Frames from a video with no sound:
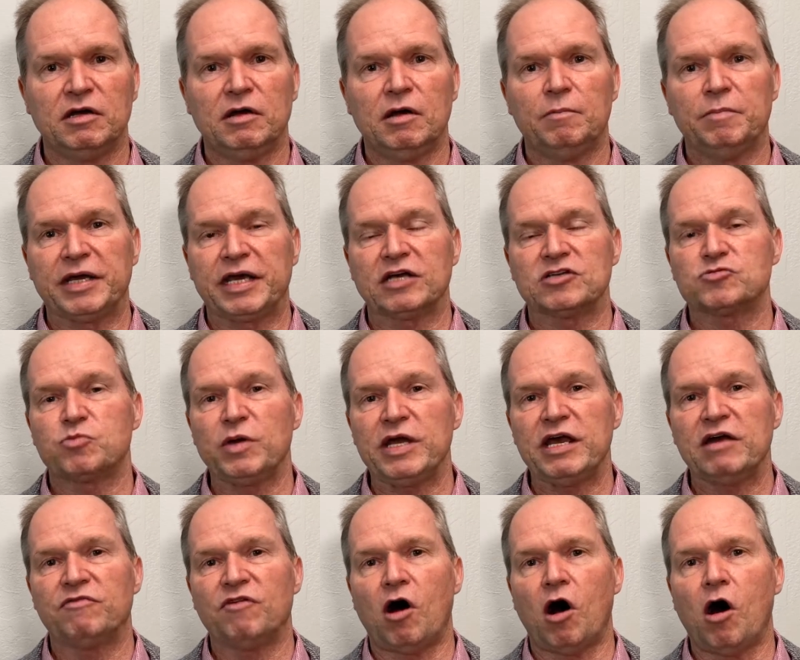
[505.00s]
because we
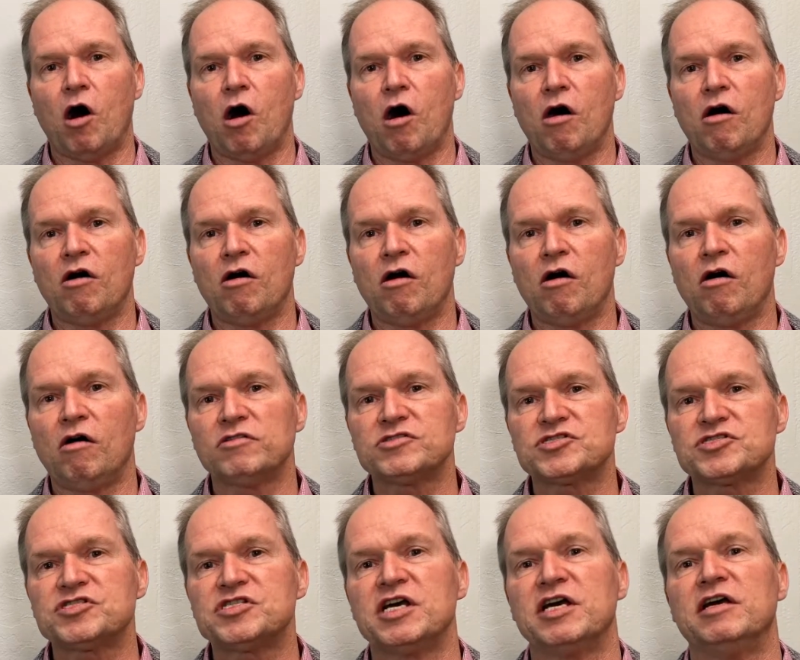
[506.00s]
have all
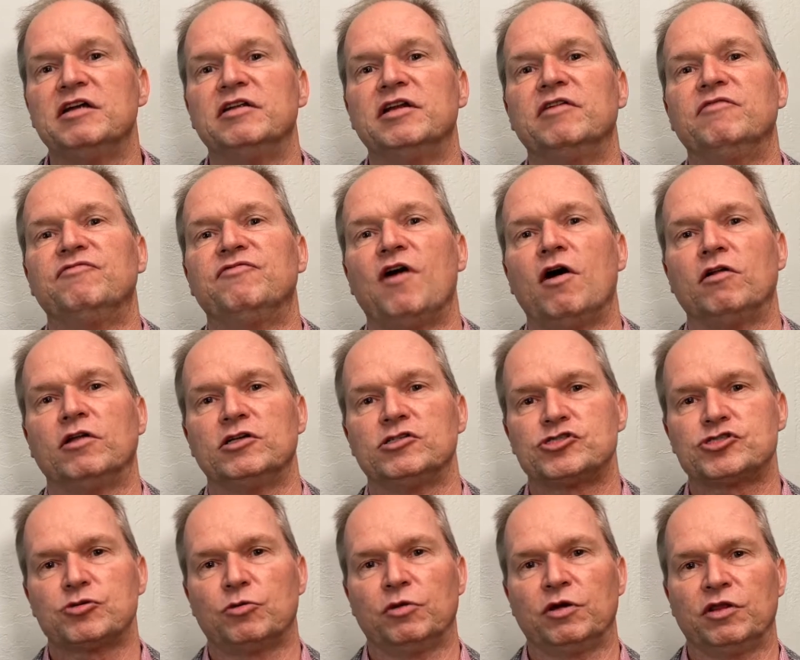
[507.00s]
sinned and fallen
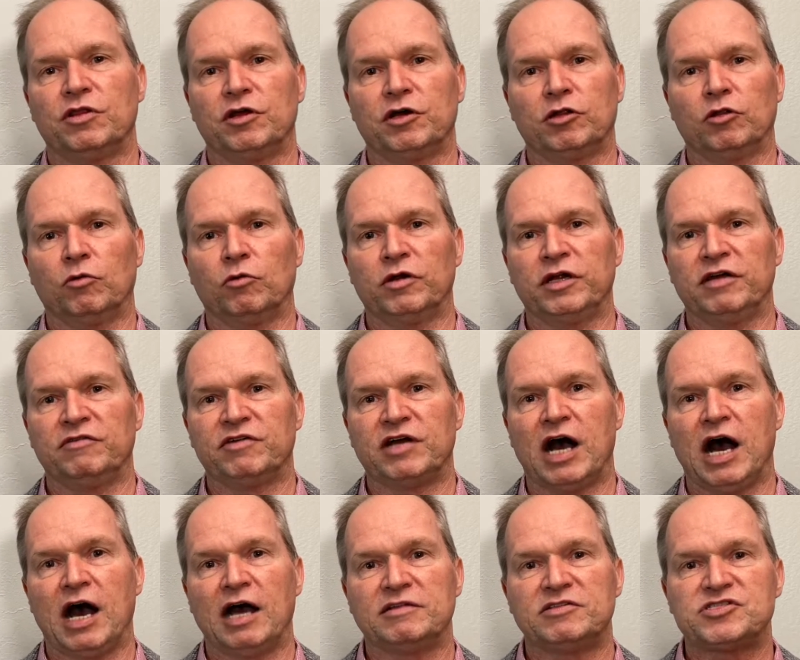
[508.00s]
short of the glory of
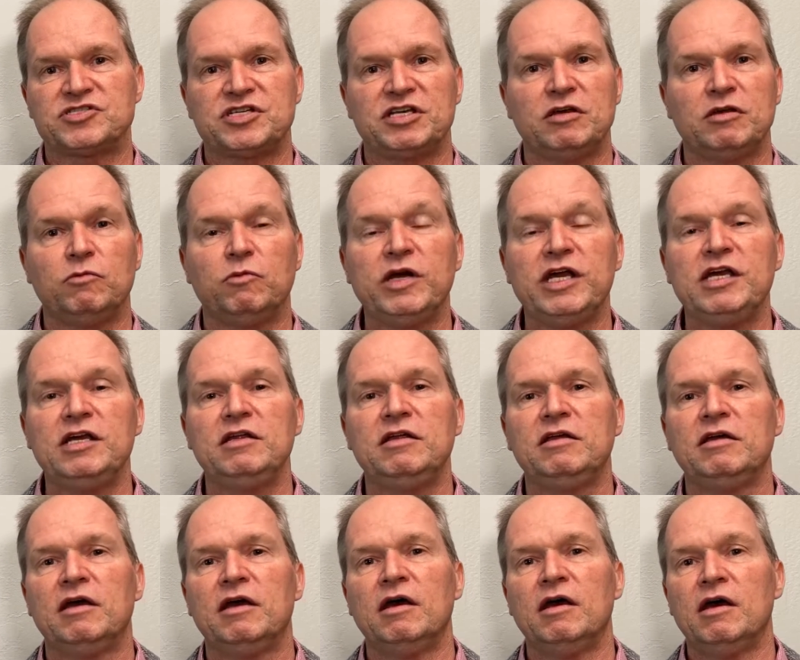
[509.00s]
God. See, we
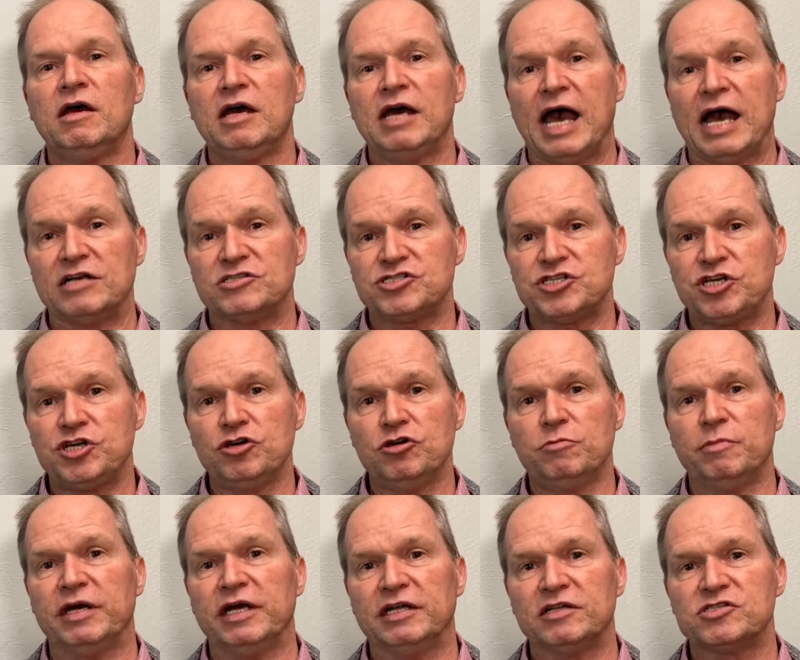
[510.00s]
as
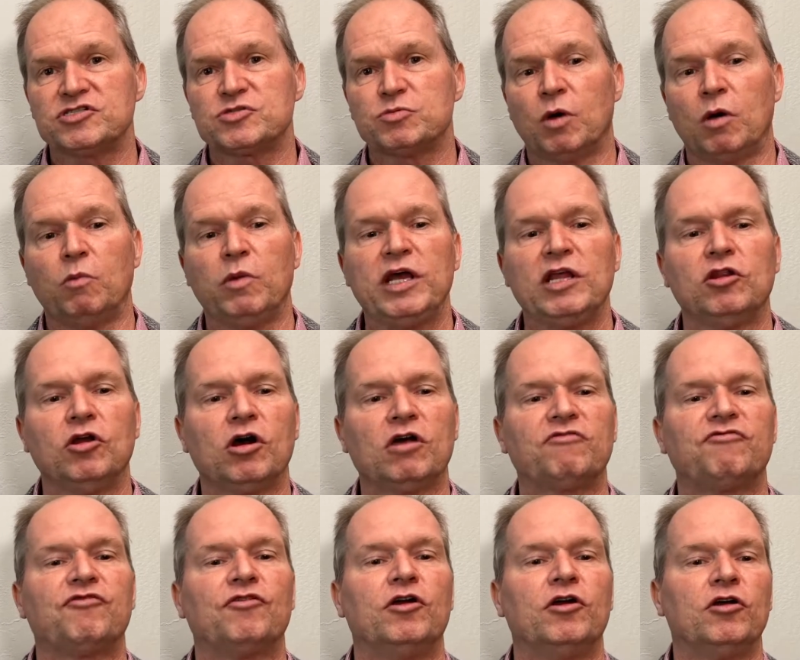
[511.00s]
humans, when we look
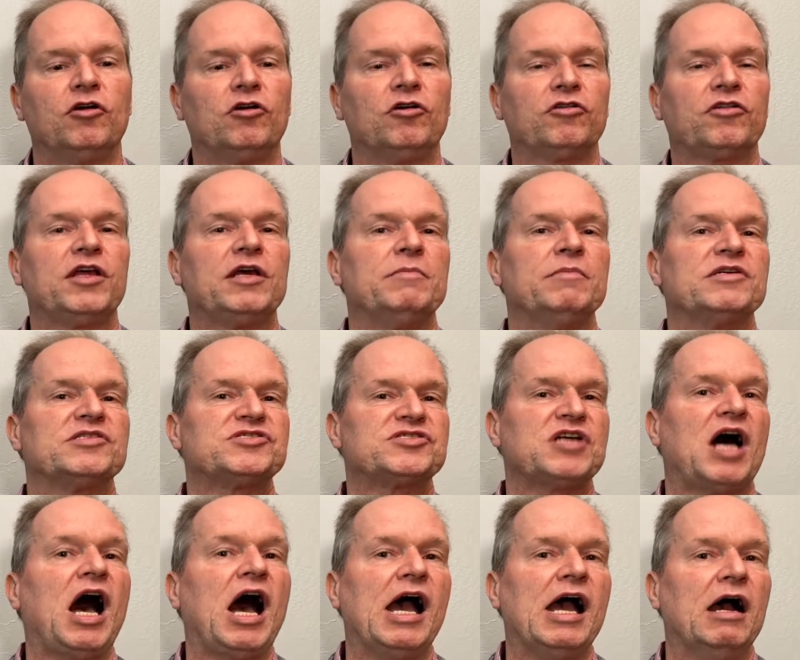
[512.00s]
for an earthly
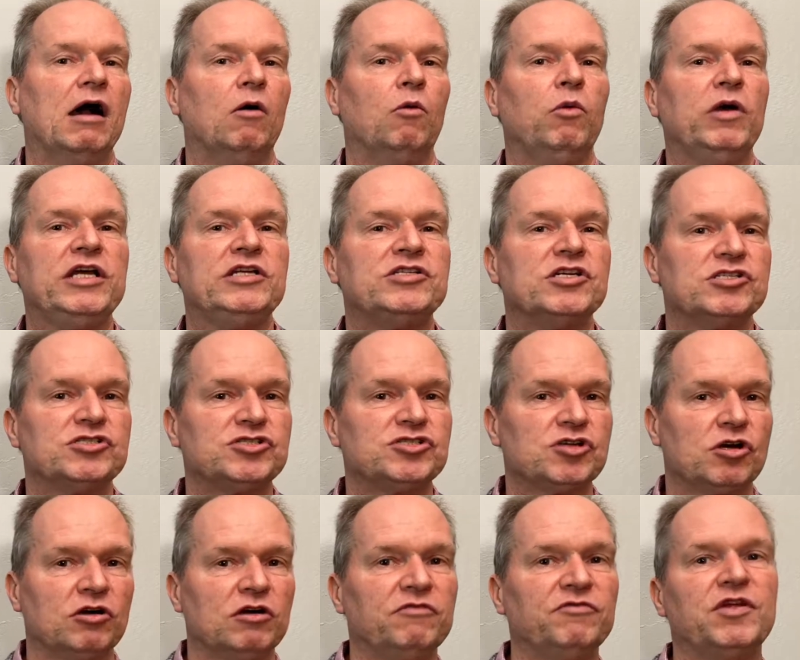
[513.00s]
Messiah, we
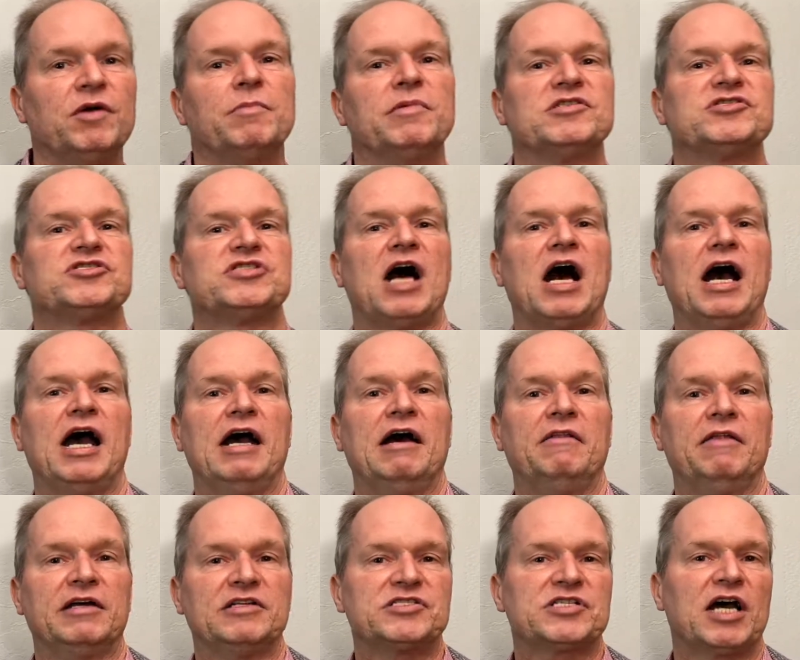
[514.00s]
deserve the Messiah
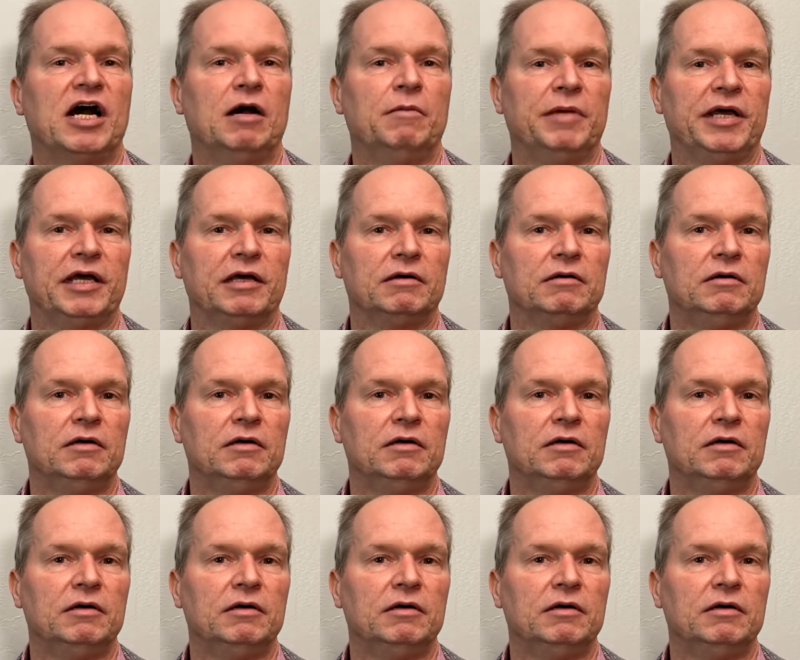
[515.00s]
that's coming.